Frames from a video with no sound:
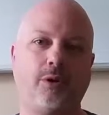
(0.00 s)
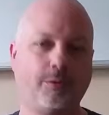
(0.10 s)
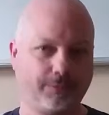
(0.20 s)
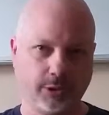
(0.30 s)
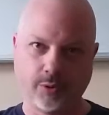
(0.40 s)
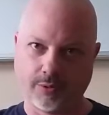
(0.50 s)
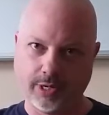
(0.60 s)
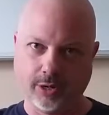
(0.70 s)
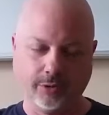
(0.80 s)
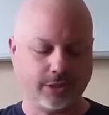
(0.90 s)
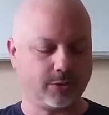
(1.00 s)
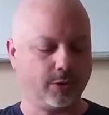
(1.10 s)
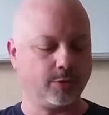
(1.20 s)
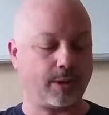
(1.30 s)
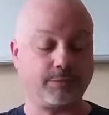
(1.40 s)
hopefully you already know these
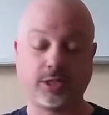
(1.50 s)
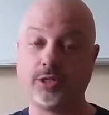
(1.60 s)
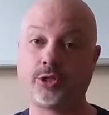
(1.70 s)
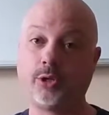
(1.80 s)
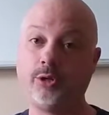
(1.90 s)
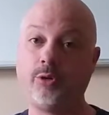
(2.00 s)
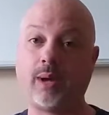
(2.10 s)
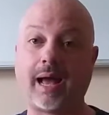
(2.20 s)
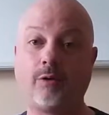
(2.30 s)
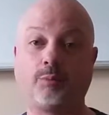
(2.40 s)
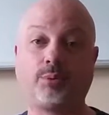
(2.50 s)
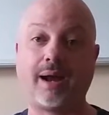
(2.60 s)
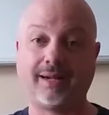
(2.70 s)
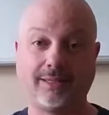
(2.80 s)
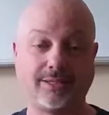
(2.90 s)
chords, but I'm just going to show you how to
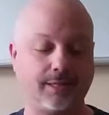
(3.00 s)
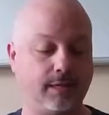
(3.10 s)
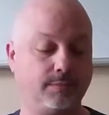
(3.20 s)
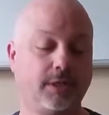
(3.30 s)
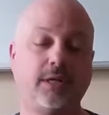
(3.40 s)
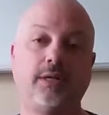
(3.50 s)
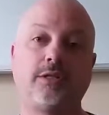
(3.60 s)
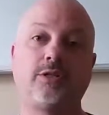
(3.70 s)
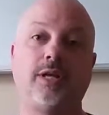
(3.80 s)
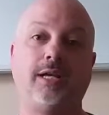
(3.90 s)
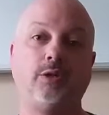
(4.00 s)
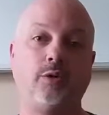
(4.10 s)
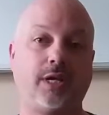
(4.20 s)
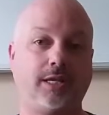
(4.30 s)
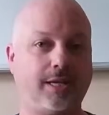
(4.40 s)
practice them so that
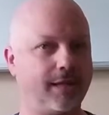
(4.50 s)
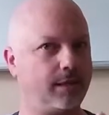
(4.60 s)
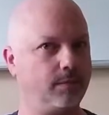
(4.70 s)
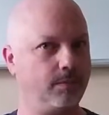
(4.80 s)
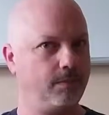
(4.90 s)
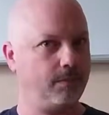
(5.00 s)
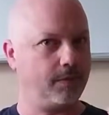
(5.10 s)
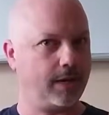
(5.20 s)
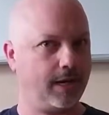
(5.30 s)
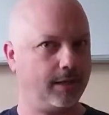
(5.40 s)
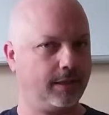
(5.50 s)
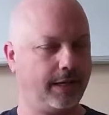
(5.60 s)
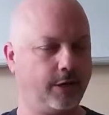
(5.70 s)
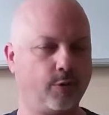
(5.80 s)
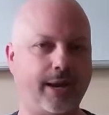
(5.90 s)
you can get them
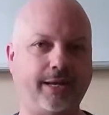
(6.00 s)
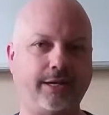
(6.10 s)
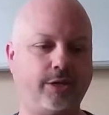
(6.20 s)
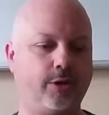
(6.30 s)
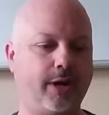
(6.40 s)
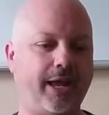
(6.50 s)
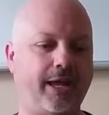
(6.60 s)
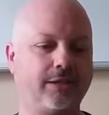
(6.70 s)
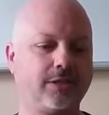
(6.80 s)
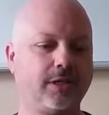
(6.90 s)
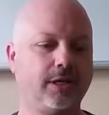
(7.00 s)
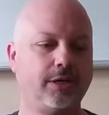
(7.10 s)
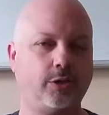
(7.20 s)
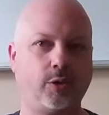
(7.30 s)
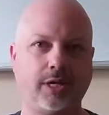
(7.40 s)
ingrained into your hands.
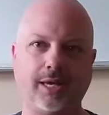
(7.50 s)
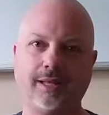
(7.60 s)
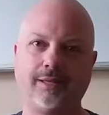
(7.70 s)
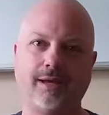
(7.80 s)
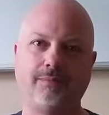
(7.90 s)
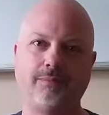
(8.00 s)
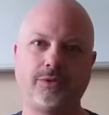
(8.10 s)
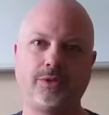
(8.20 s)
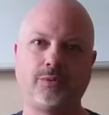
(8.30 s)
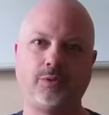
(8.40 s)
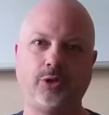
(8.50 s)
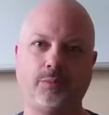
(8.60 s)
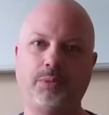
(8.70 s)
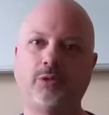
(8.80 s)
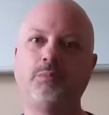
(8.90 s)
You
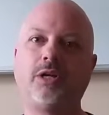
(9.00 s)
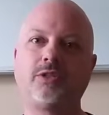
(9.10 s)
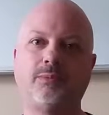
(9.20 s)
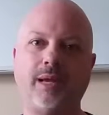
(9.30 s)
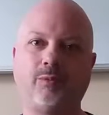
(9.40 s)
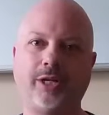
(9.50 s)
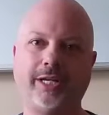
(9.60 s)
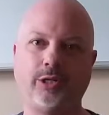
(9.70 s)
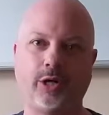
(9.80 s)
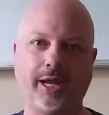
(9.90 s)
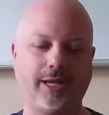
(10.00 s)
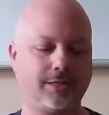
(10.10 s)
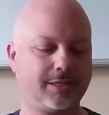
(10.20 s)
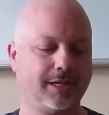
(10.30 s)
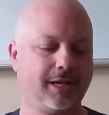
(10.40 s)
can build muscle memory in your
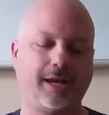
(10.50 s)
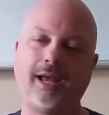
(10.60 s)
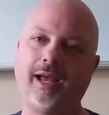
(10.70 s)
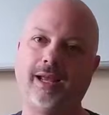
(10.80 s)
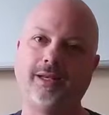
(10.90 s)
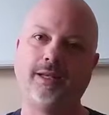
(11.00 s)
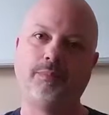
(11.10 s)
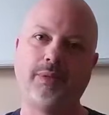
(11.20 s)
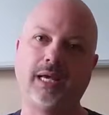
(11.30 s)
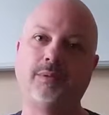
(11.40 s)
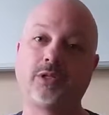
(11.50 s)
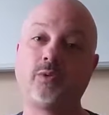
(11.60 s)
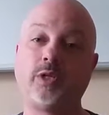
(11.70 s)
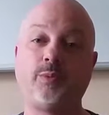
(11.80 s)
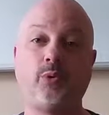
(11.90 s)
hands and be able to
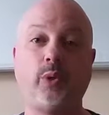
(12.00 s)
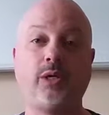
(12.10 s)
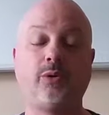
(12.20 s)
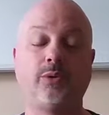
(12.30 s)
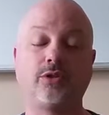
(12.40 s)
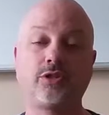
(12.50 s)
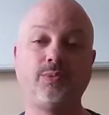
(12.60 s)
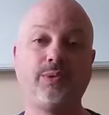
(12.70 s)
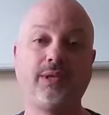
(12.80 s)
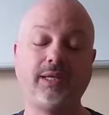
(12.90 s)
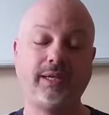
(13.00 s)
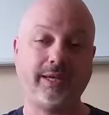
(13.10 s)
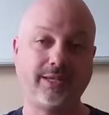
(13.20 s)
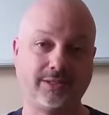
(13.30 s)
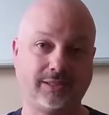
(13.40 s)
switch between chords smoothly,
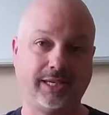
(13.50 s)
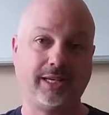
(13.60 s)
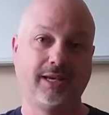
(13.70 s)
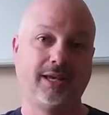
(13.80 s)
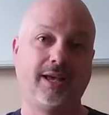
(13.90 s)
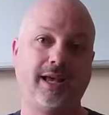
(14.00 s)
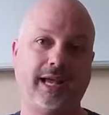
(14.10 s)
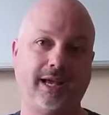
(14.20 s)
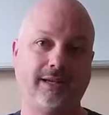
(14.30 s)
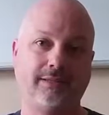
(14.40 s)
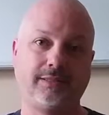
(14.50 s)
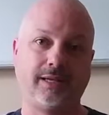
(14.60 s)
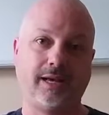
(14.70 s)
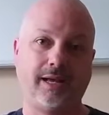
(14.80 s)
easily, and